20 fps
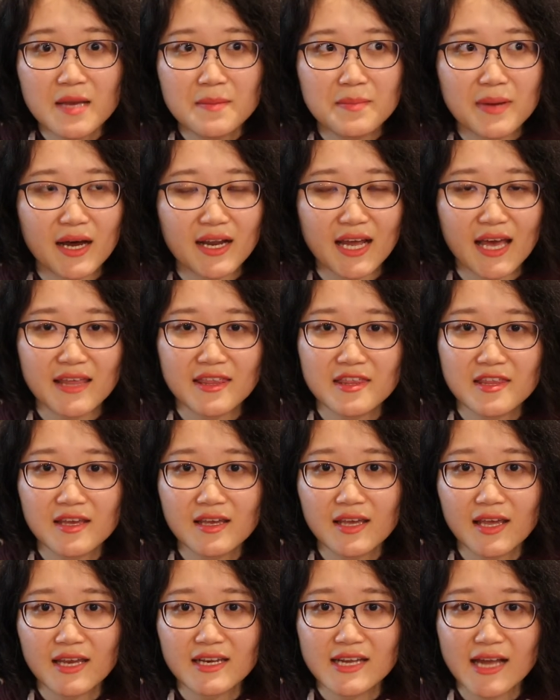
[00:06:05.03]
but I
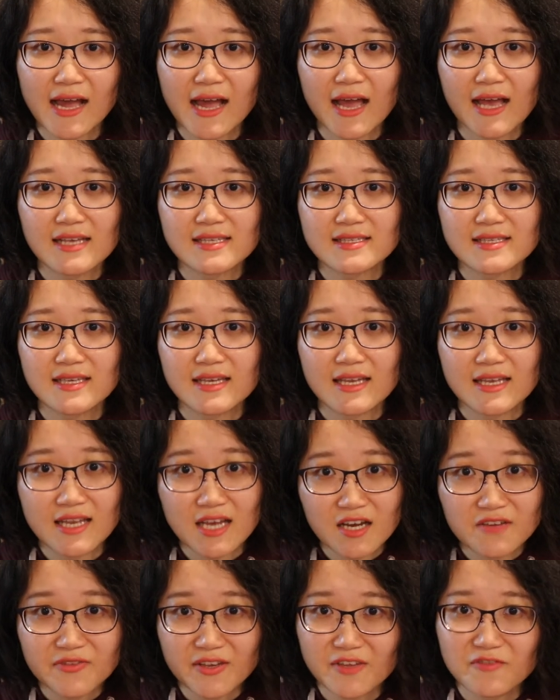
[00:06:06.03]
think it has
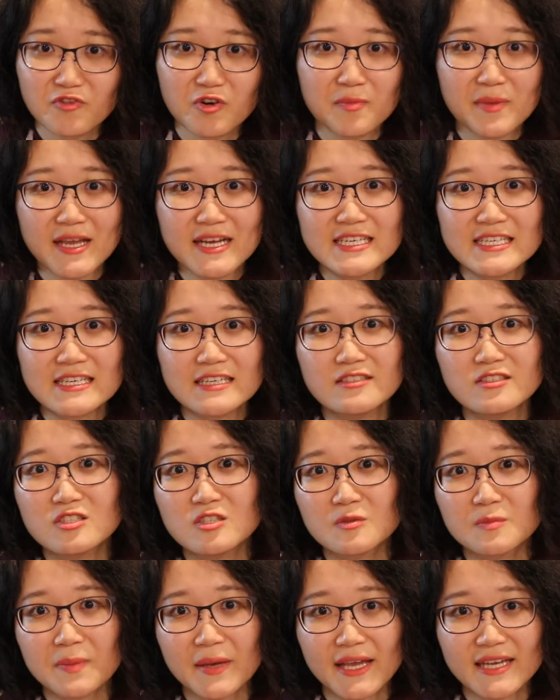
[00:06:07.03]
enough information
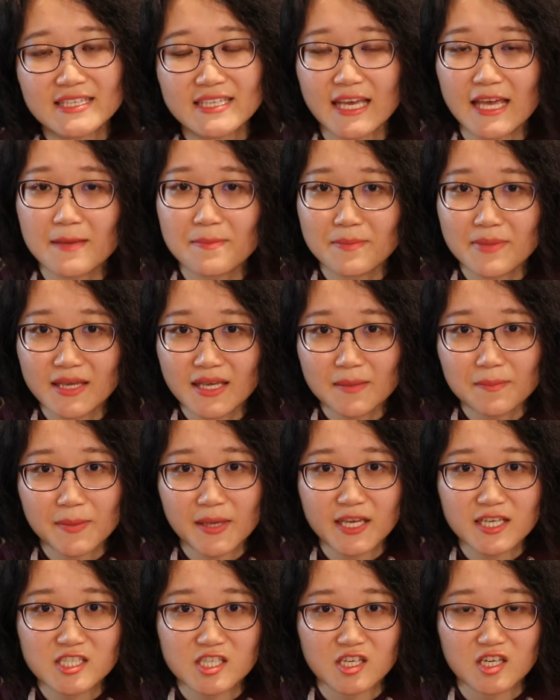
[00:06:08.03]
to paint a big
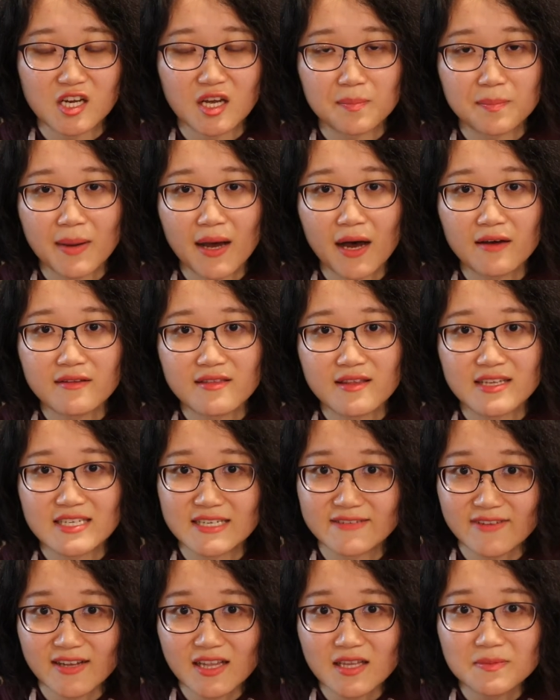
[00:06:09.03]
picture about the
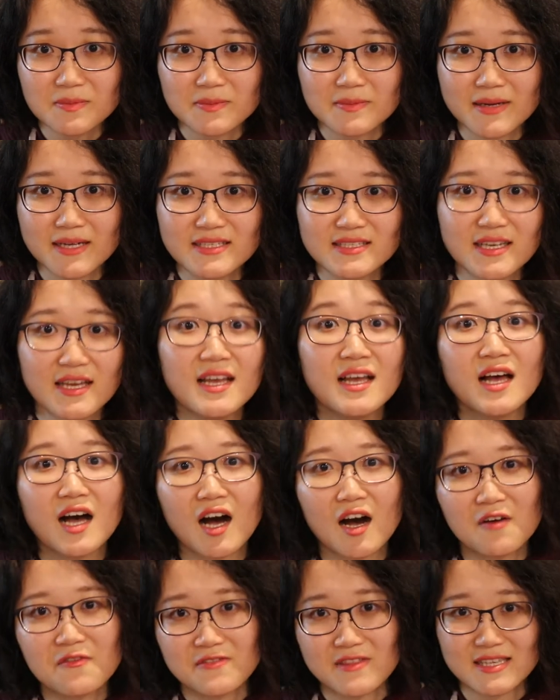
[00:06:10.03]
development
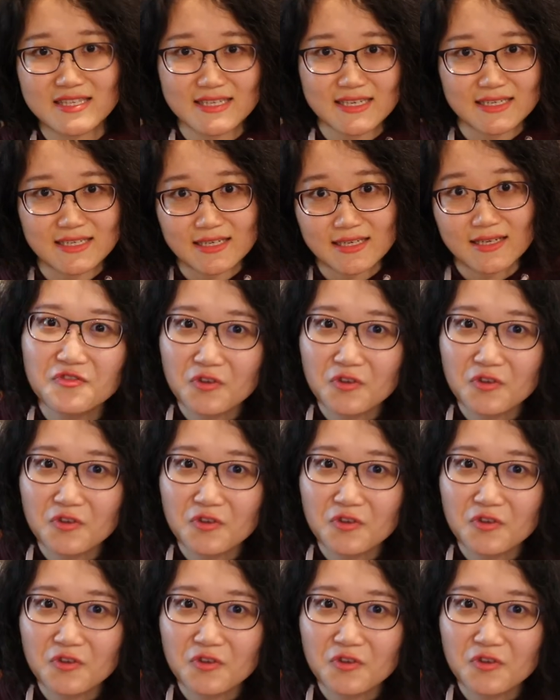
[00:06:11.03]
of the city.